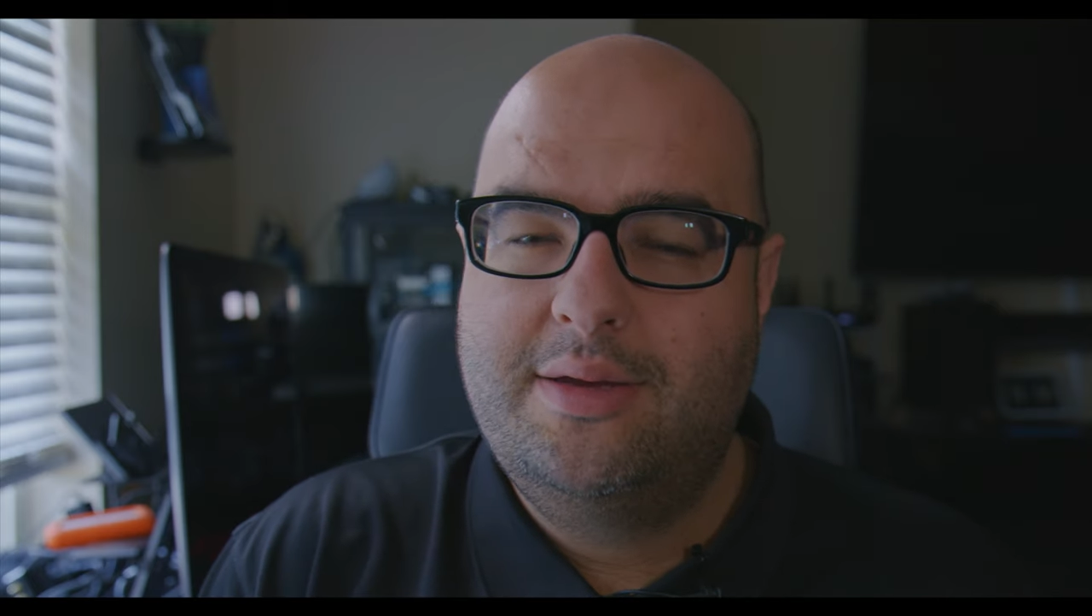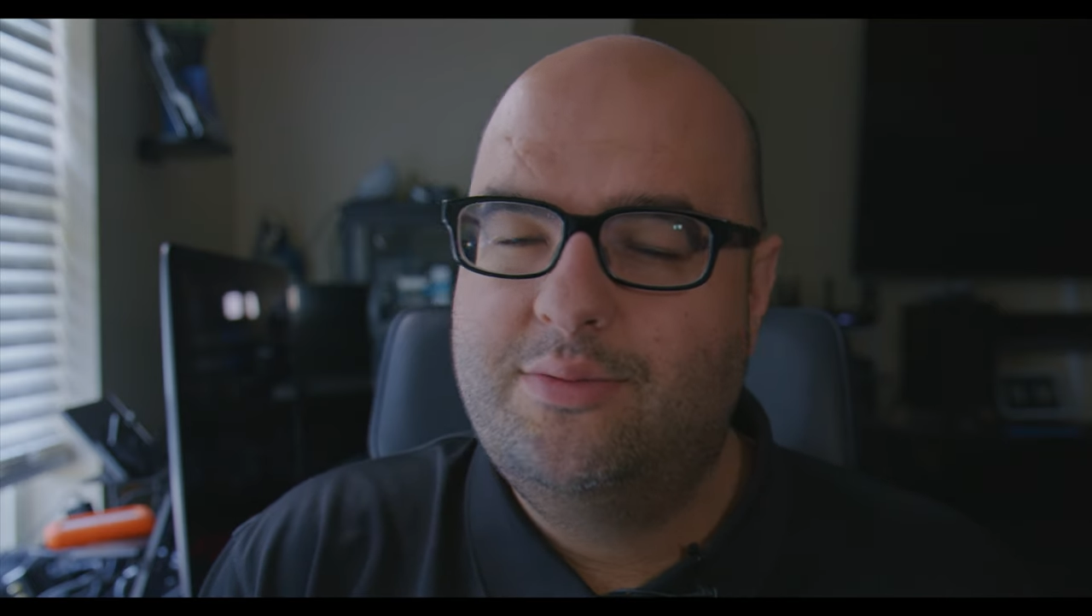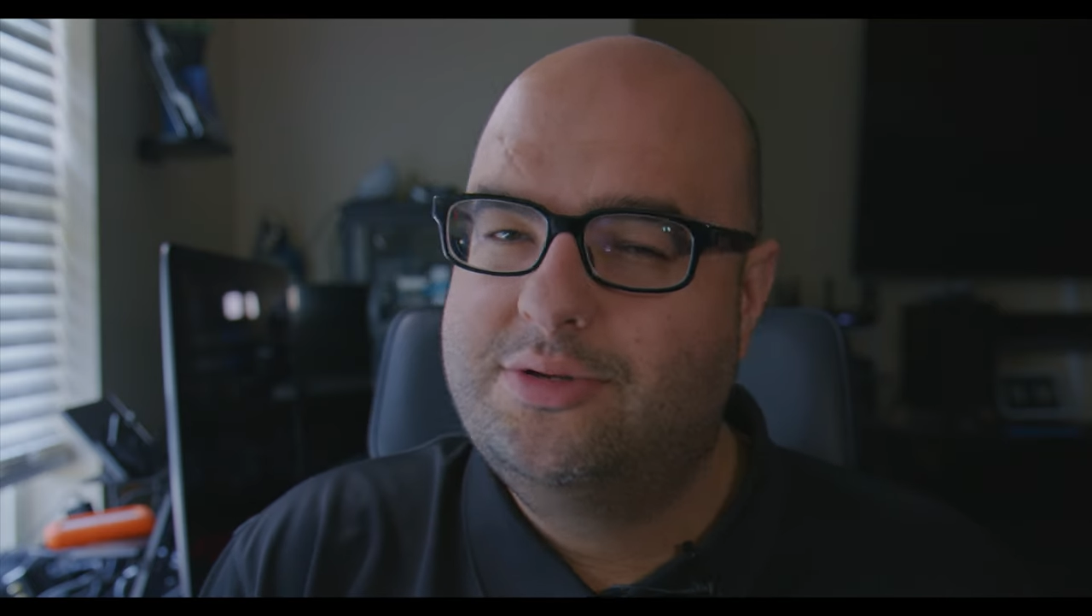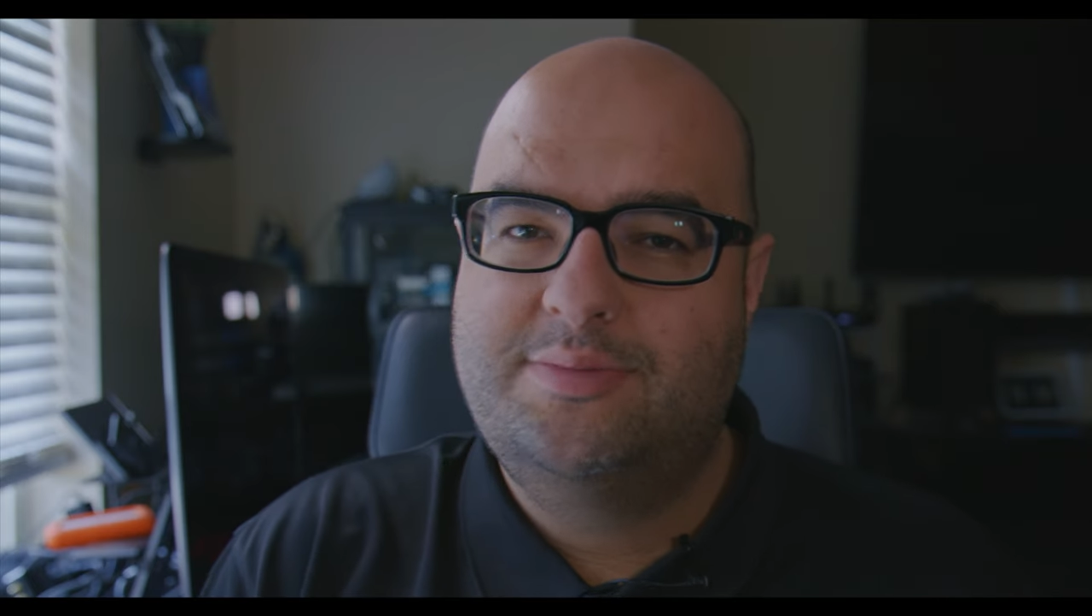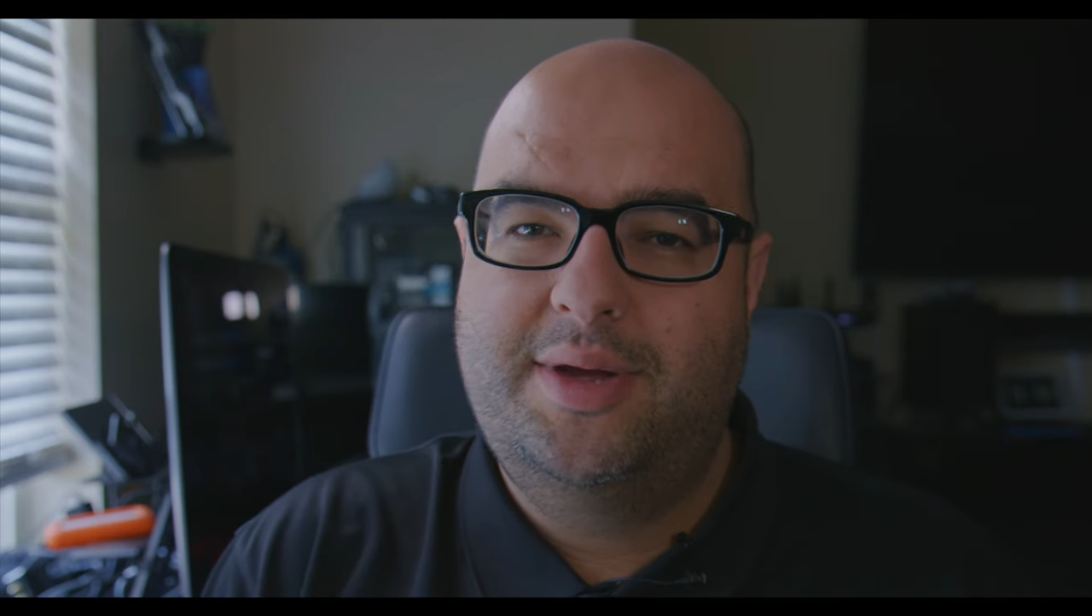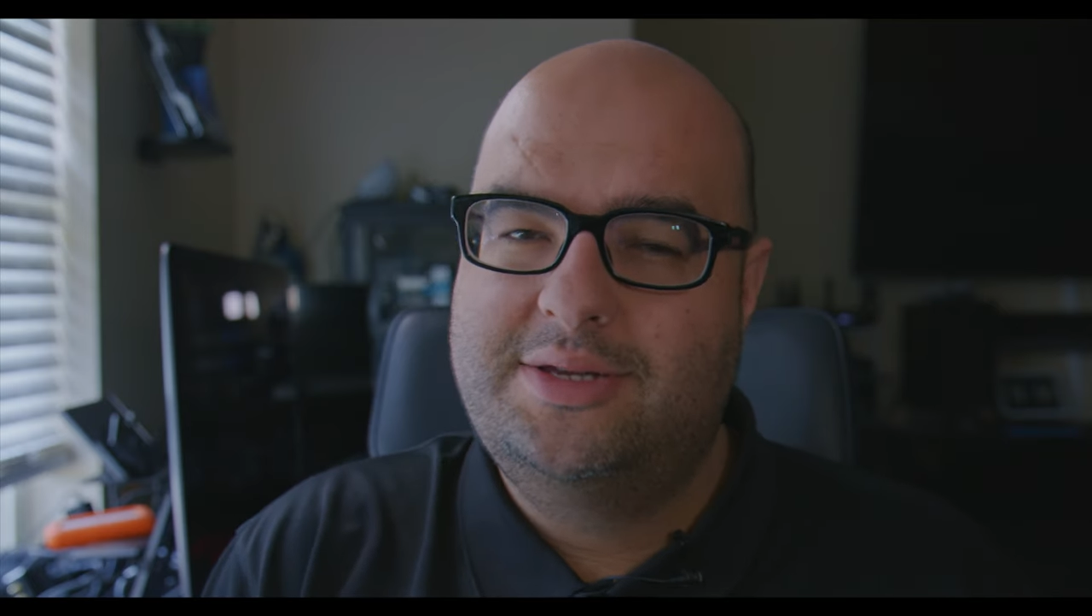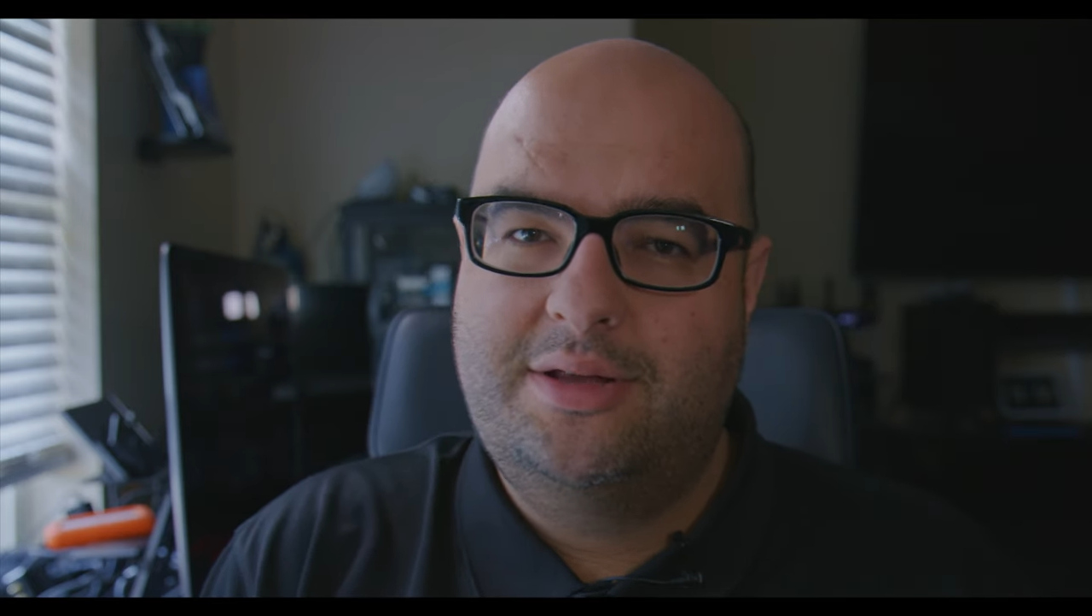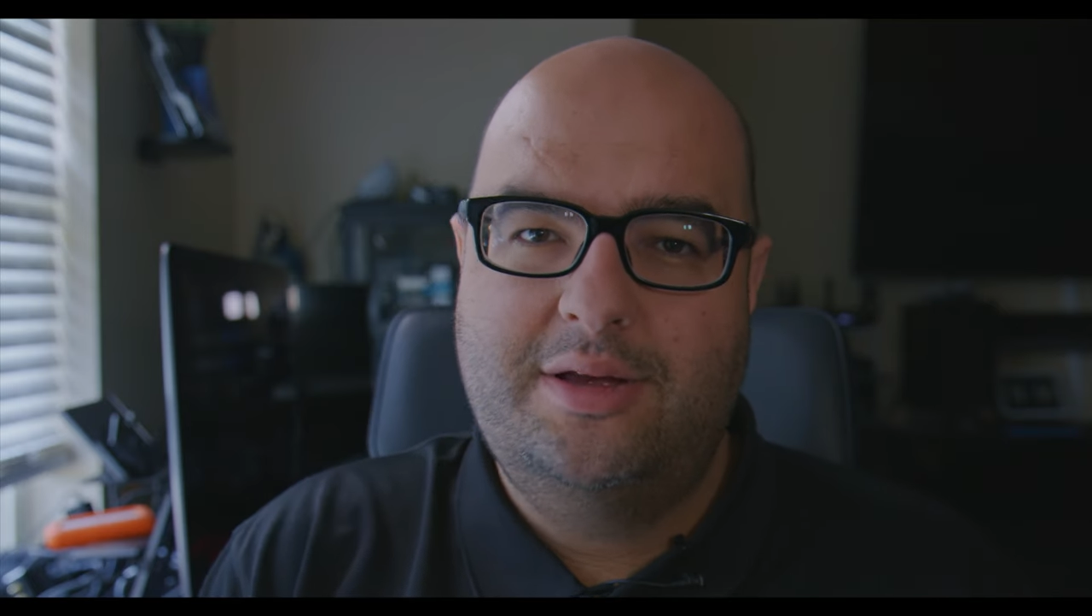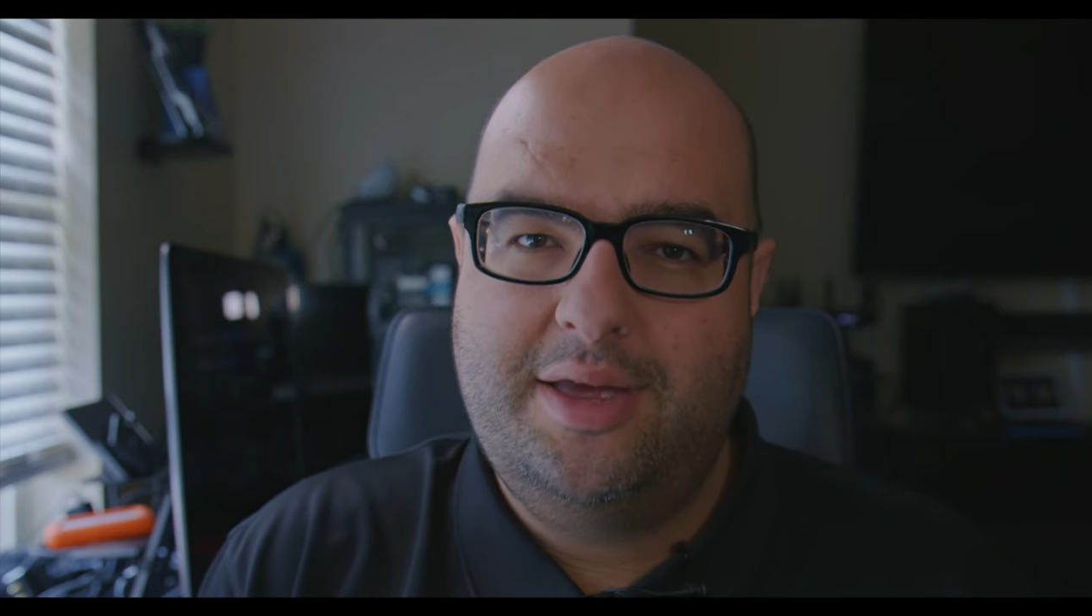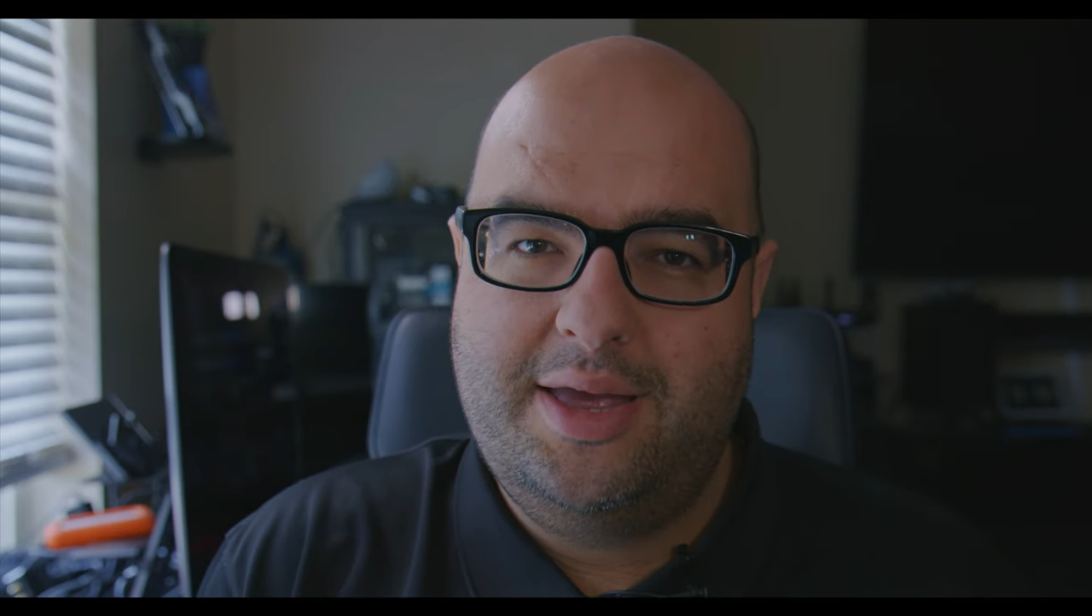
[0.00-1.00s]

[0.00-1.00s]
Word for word: which is basically like